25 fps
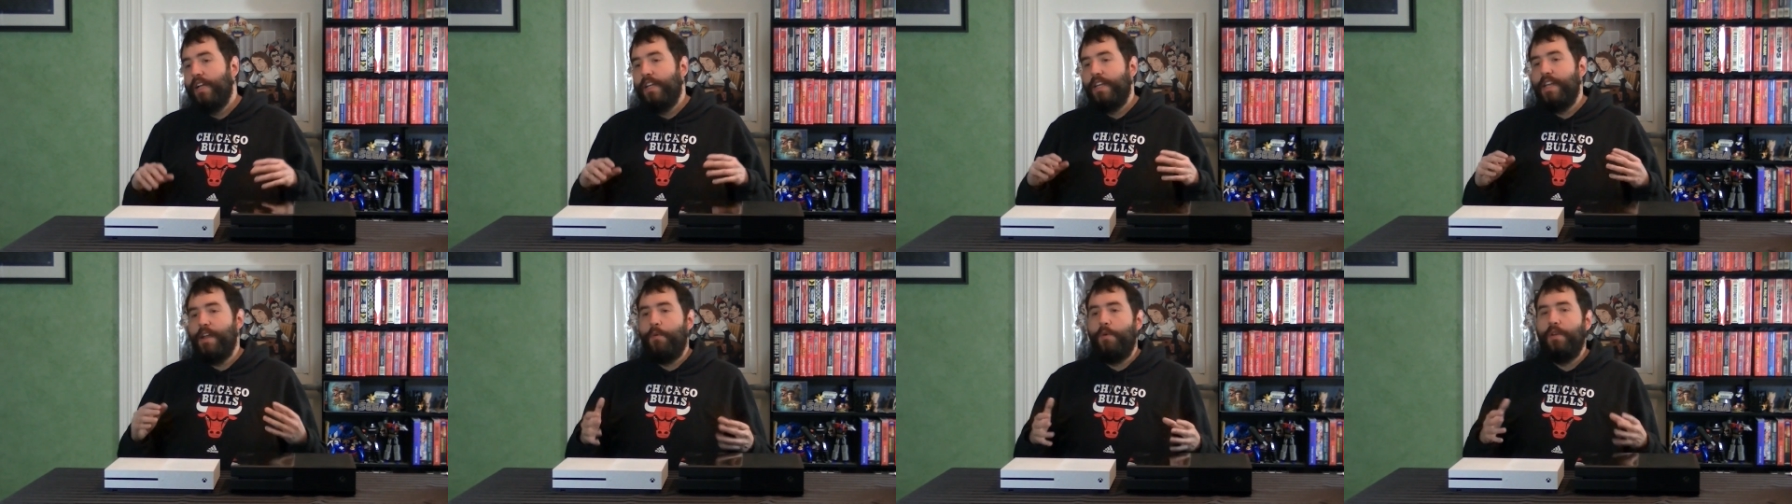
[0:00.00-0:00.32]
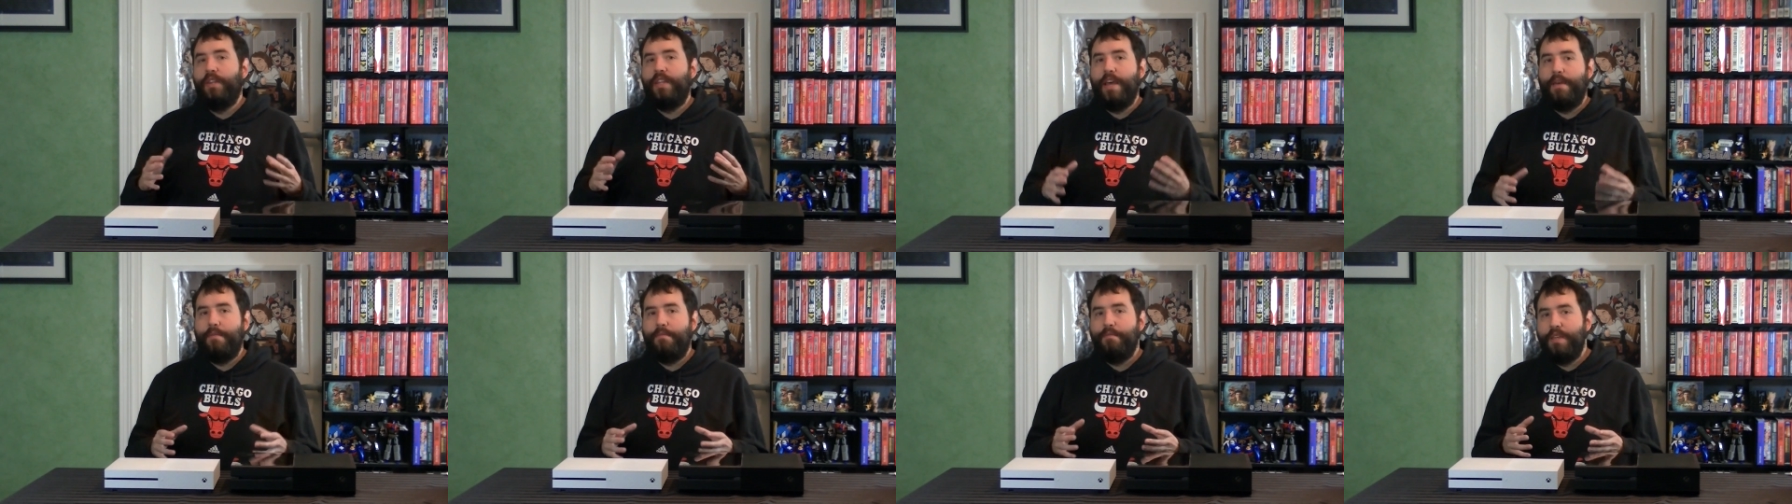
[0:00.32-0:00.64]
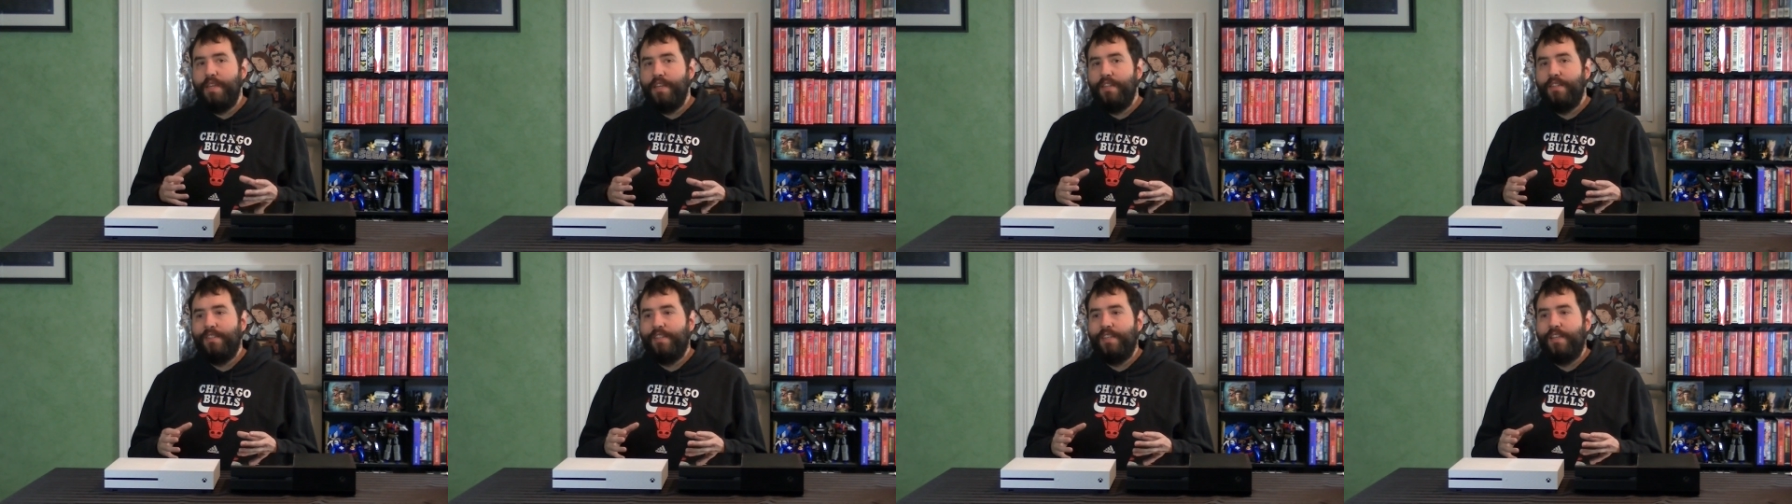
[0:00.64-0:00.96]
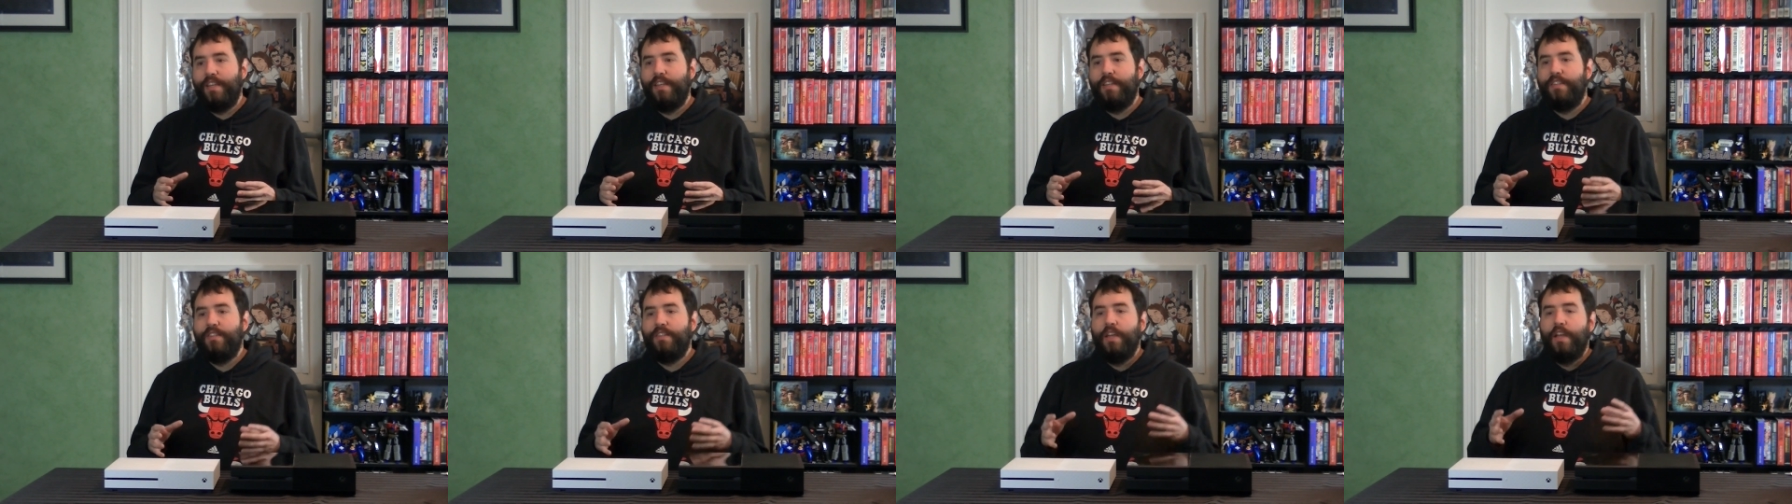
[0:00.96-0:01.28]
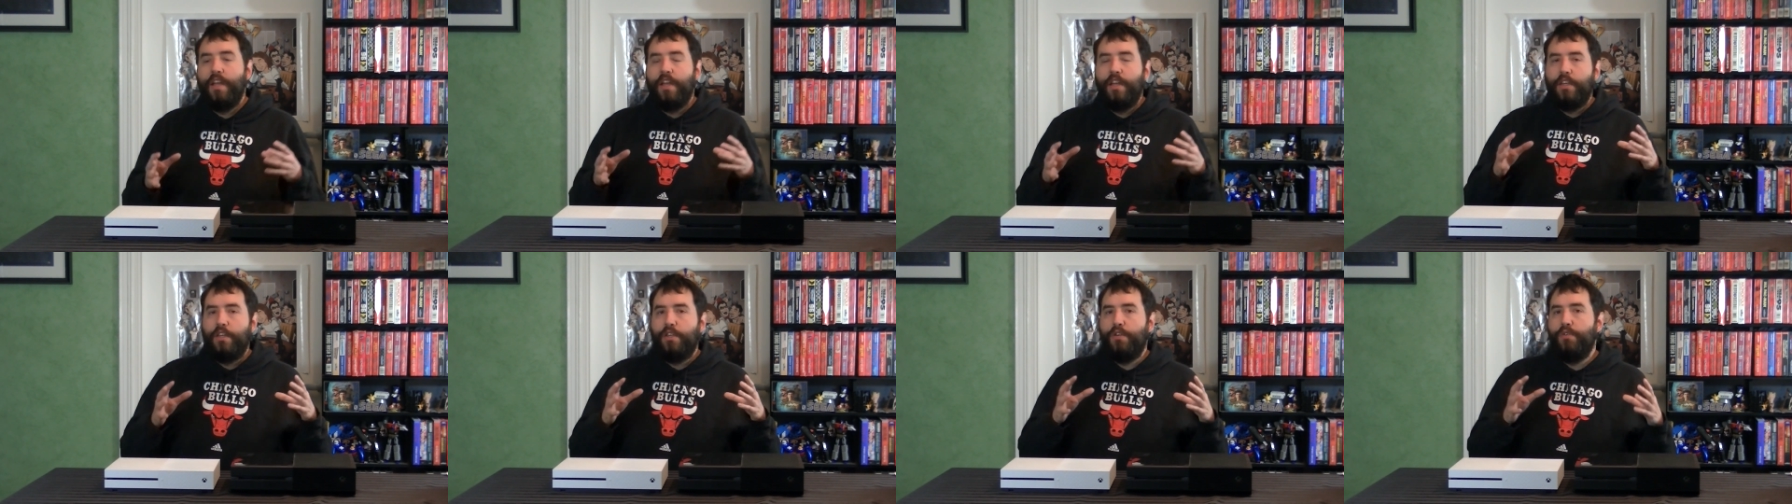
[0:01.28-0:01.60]
Now, what that means is
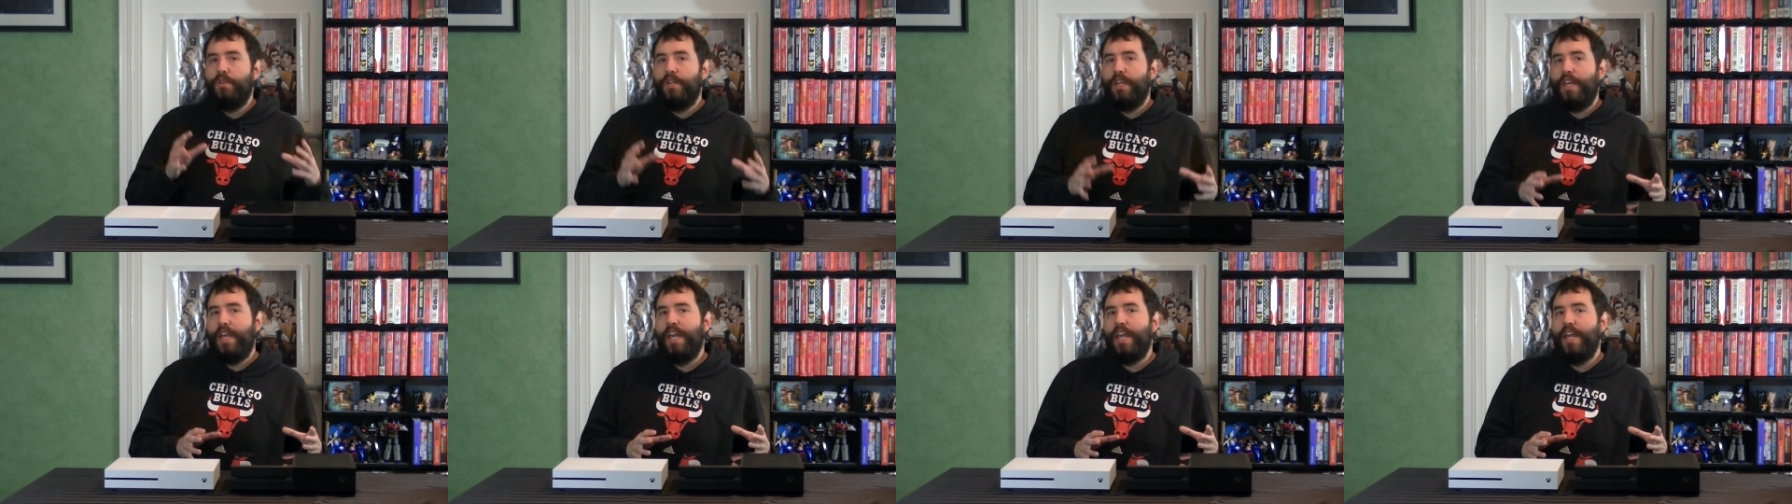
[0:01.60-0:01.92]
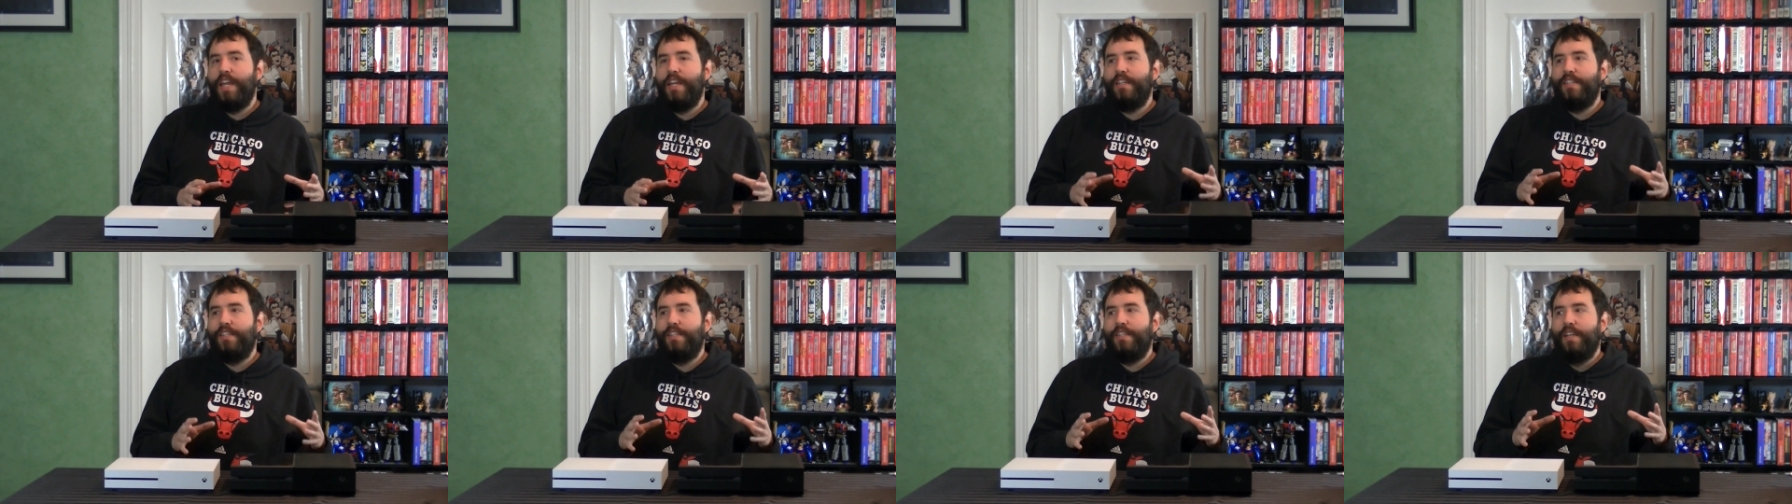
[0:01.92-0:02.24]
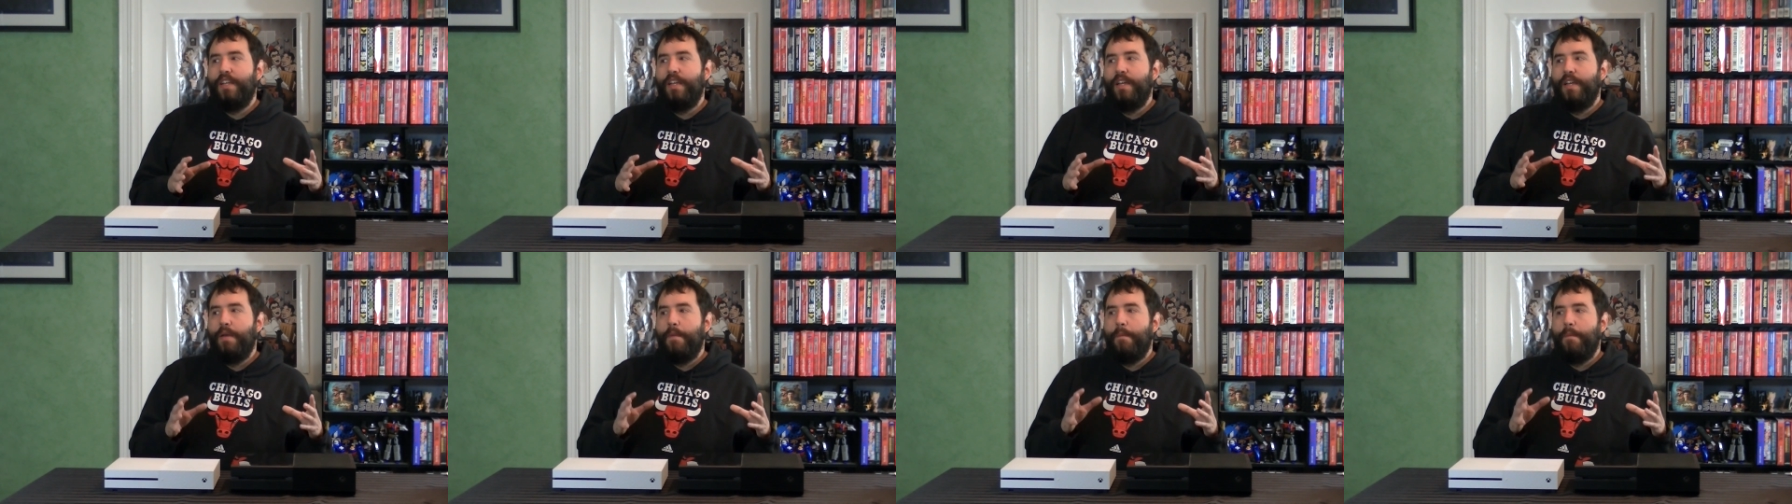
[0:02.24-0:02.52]
you can't